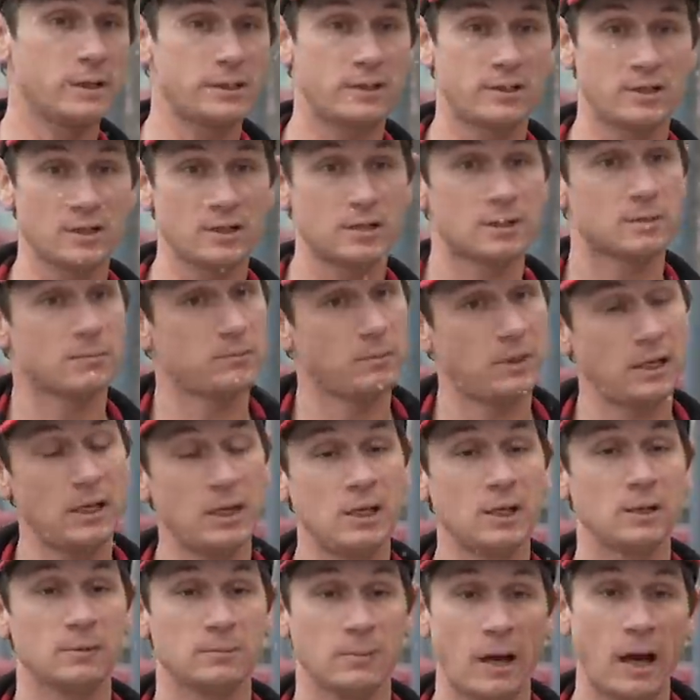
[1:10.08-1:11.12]
it's just
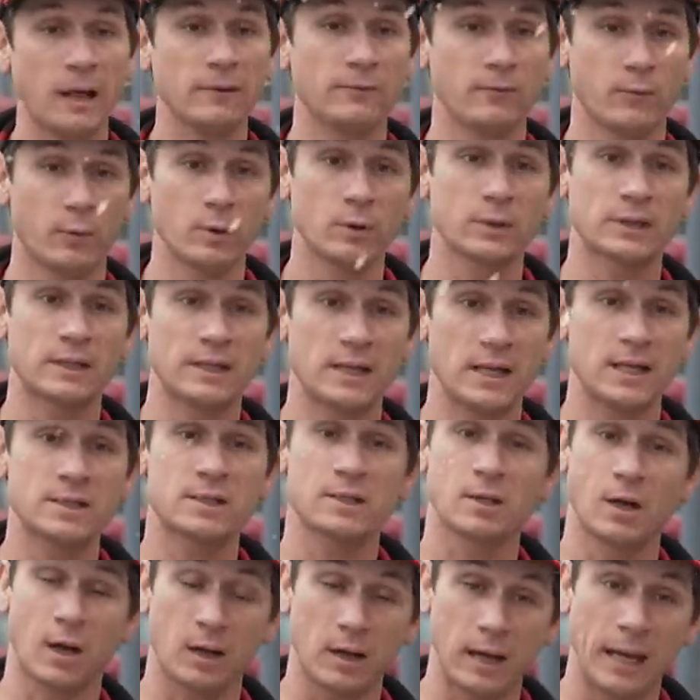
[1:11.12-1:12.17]
me and my 4 kids
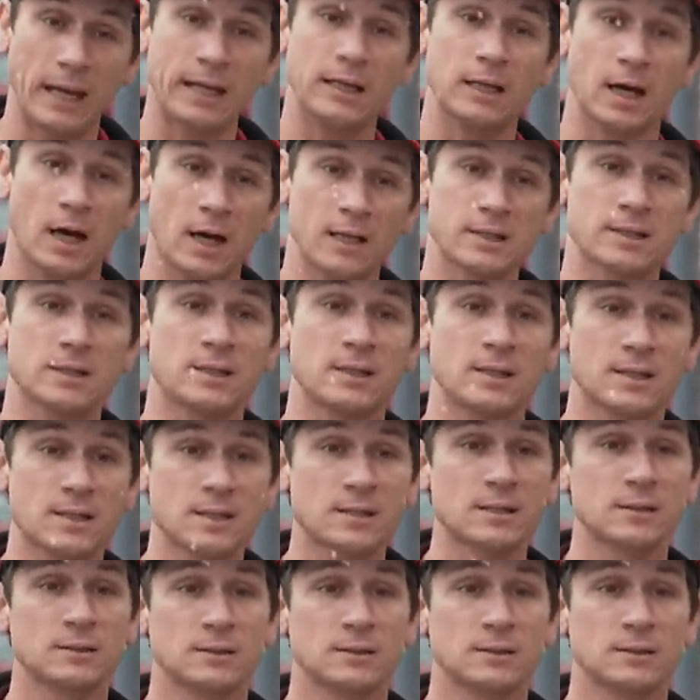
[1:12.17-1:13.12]
and our 8 huskies.